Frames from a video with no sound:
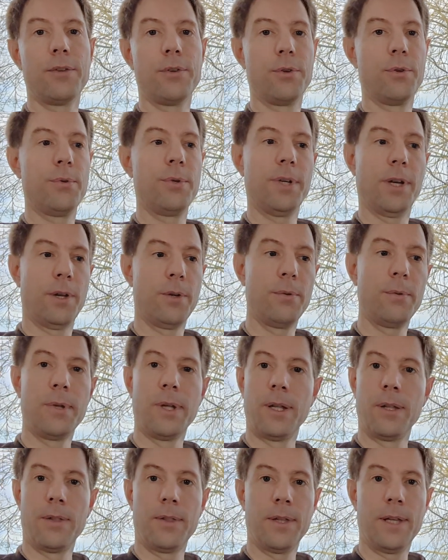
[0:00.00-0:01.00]
through, you know,
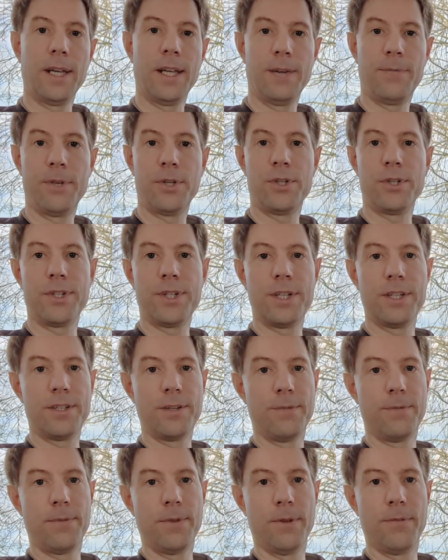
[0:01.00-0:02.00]
the inefficiencies
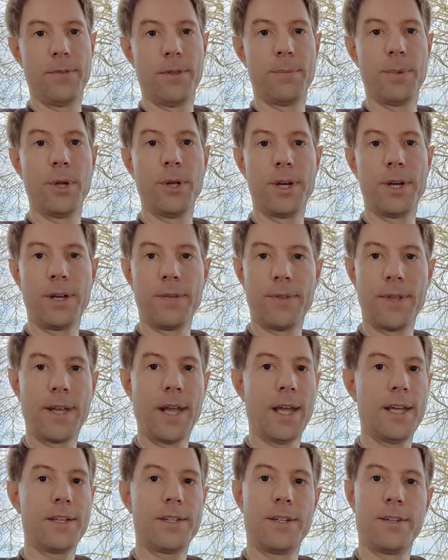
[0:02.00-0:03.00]
of the burning of the
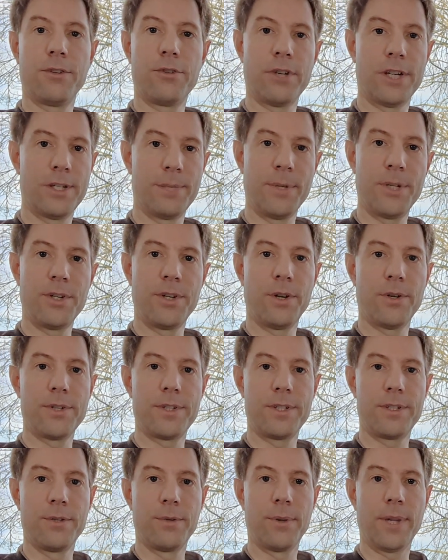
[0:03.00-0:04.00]
gas and the transmission
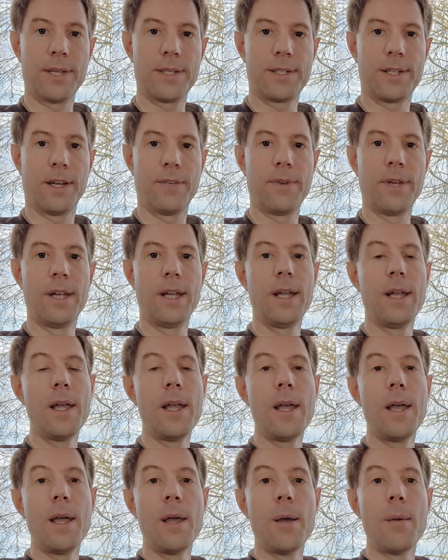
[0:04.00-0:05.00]
losses and all that stuff.
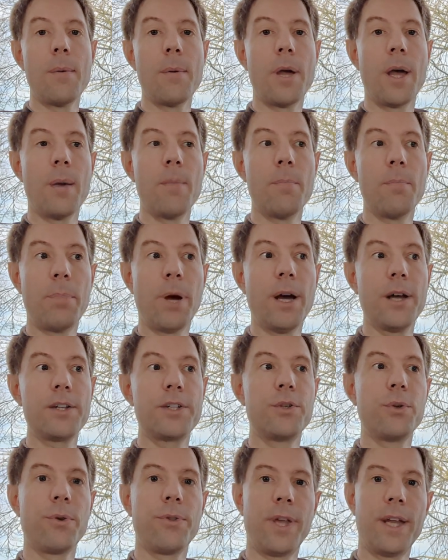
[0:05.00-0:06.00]

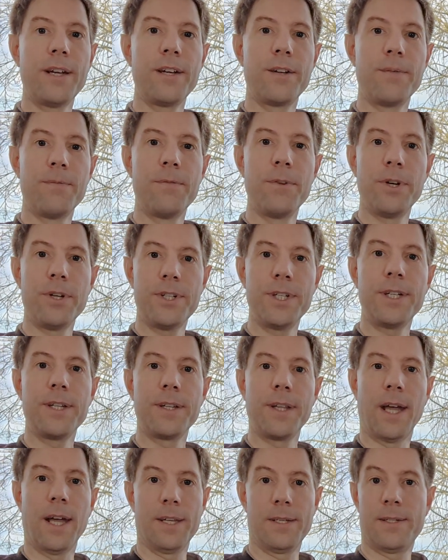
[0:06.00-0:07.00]
But you're then
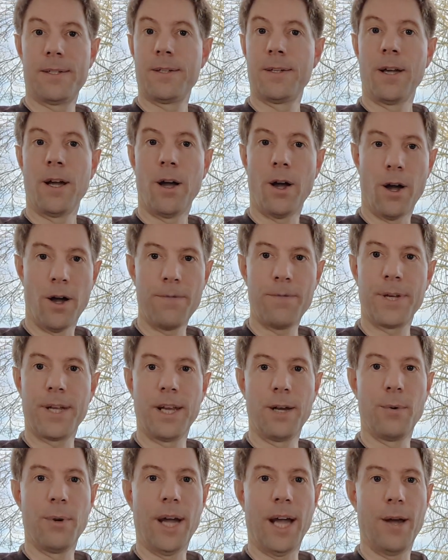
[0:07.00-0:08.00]
converting that half a
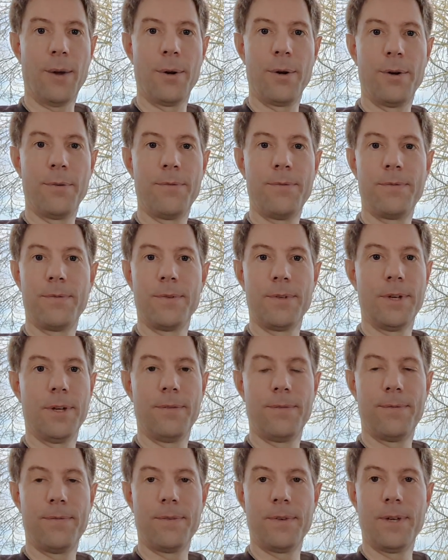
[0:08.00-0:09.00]
kilowatt hour
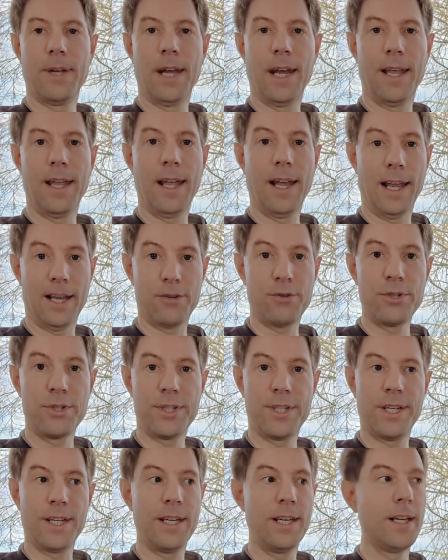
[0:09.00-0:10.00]
of
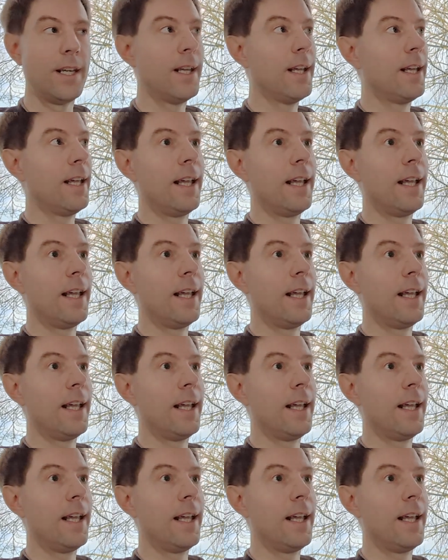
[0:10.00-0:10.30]
electricity